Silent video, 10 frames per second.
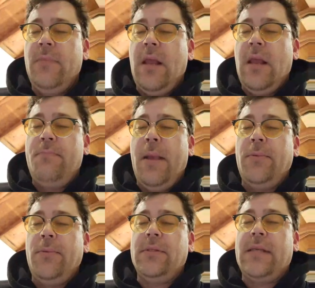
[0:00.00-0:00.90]
in
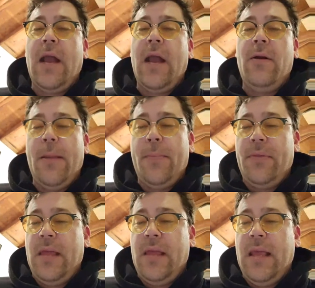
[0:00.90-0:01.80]
people's care and
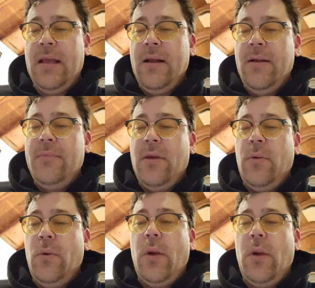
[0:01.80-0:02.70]
empathy that
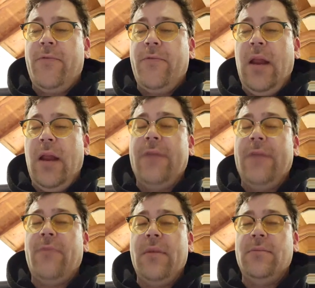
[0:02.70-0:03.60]
will break free
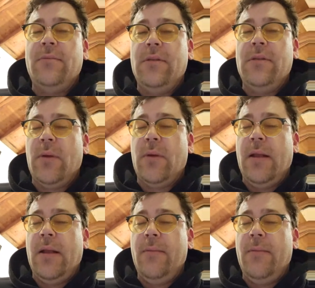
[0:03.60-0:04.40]
from this misery.